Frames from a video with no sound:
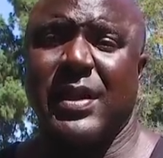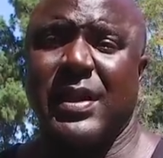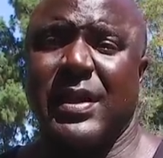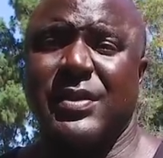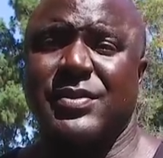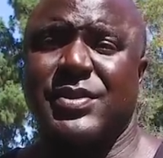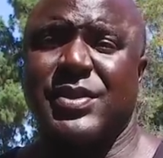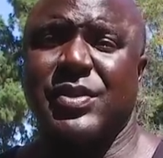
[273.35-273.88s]

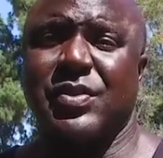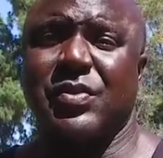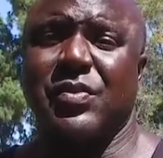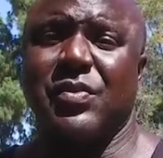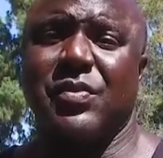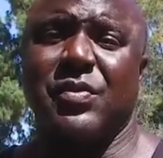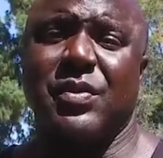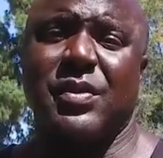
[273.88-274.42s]

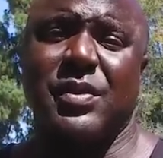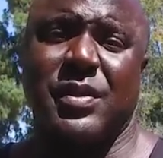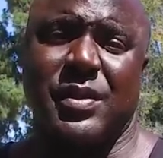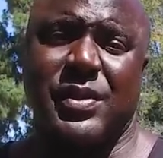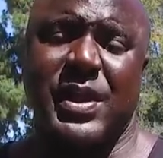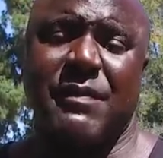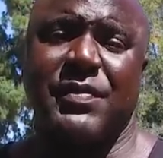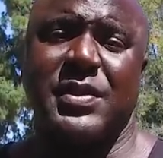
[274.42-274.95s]
into
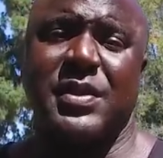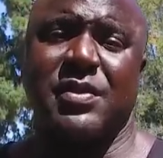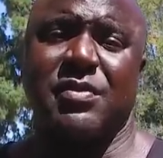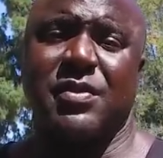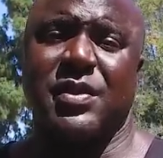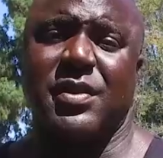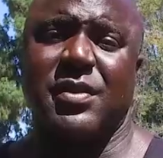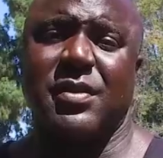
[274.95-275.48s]
seven
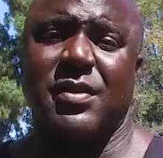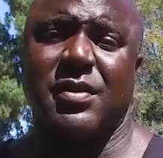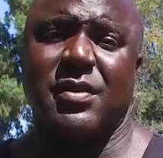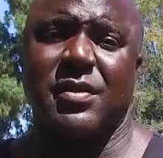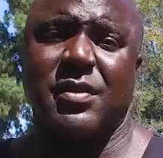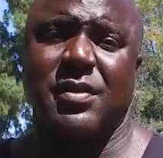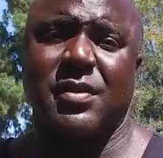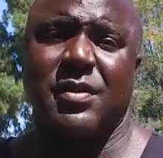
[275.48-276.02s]
years.
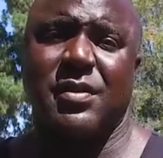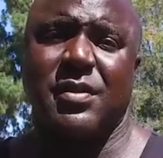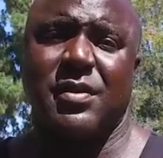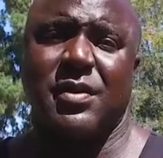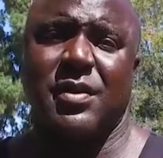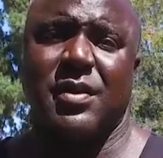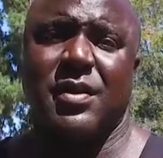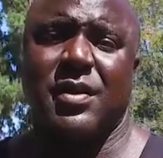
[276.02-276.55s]

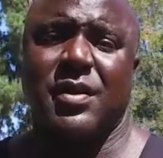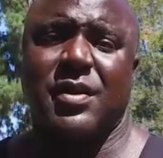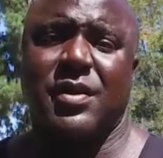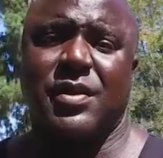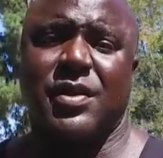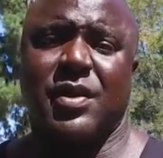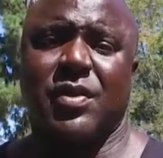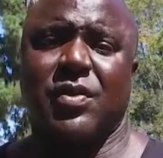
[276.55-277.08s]

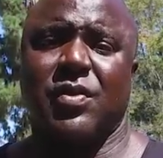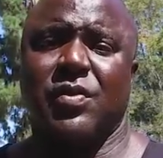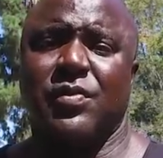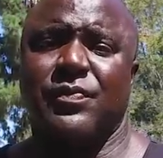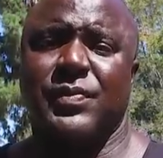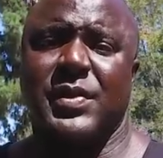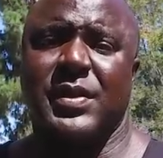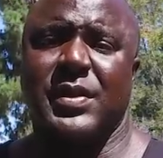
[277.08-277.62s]
So